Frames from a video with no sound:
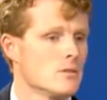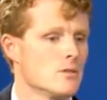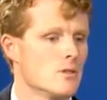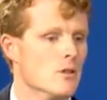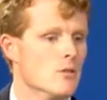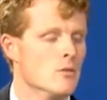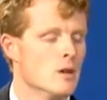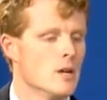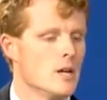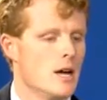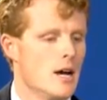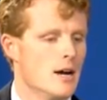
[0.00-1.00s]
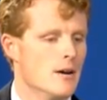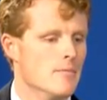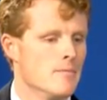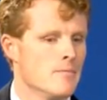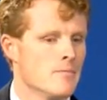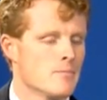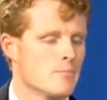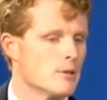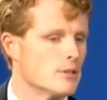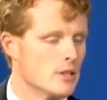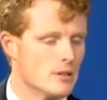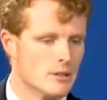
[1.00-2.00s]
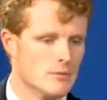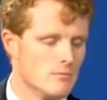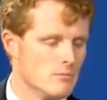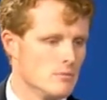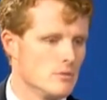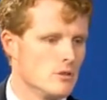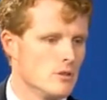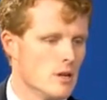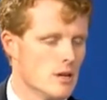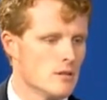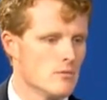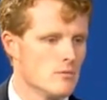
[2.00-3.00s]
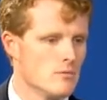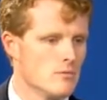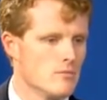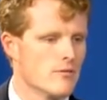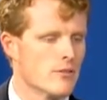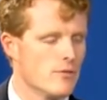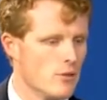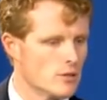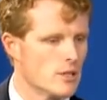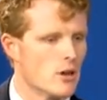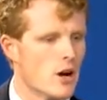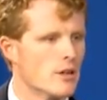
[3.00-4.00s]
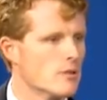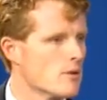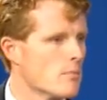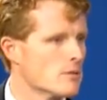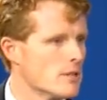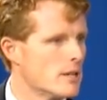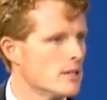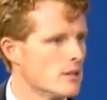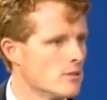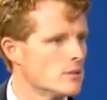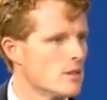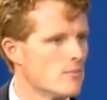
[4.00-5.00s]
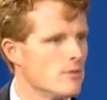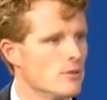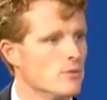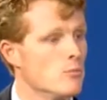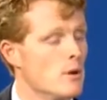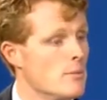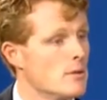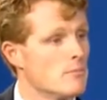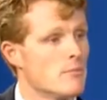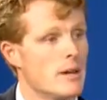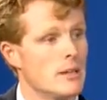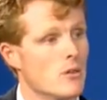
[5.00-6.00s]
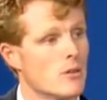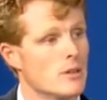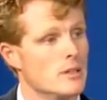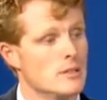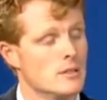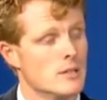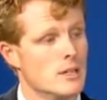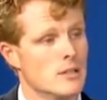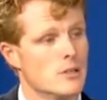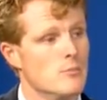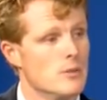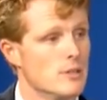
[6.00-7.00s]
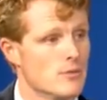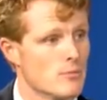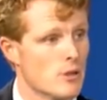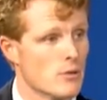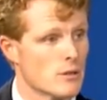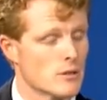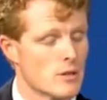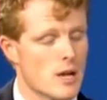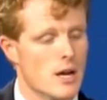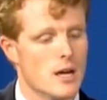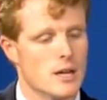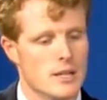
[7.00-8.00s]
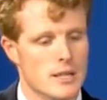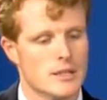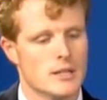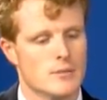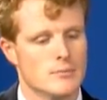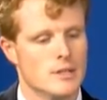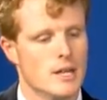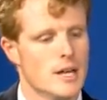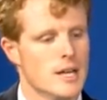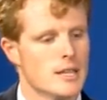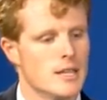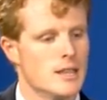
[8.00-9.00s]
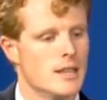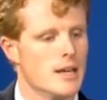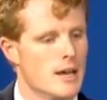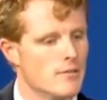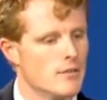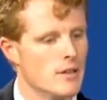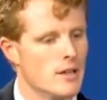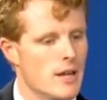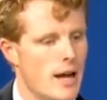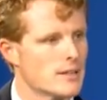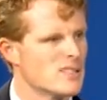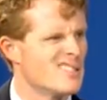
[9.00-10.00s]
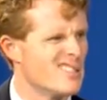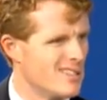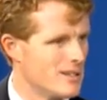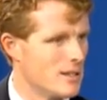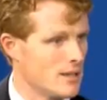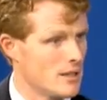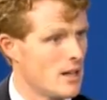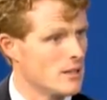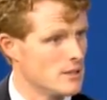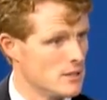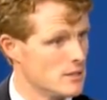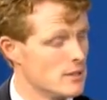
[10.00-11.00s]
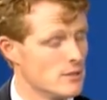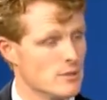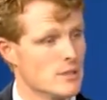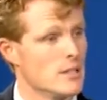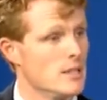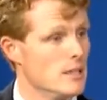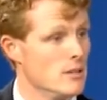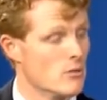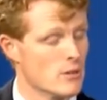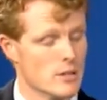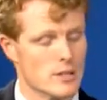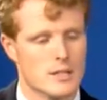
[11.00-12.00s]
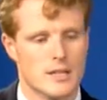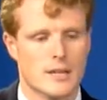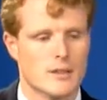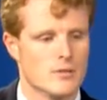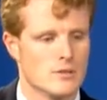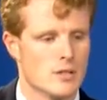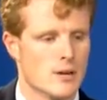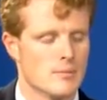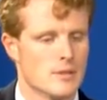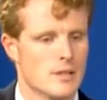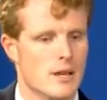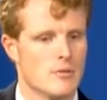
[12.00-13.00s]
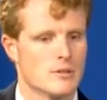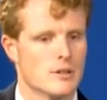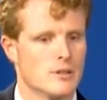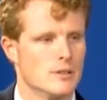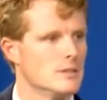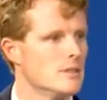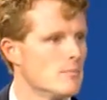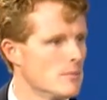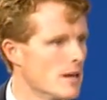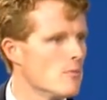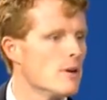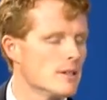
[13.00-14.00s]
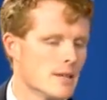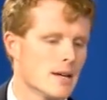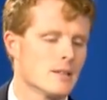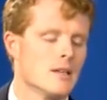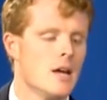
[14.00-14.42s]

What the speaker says: So particularly for folks that are underrepresented in those STEM fields, women, minorities, and communities from lower incomes, that they have the access to the technology and the skills that they need in order to get those jobs. And that was called the STEM Gateways Act.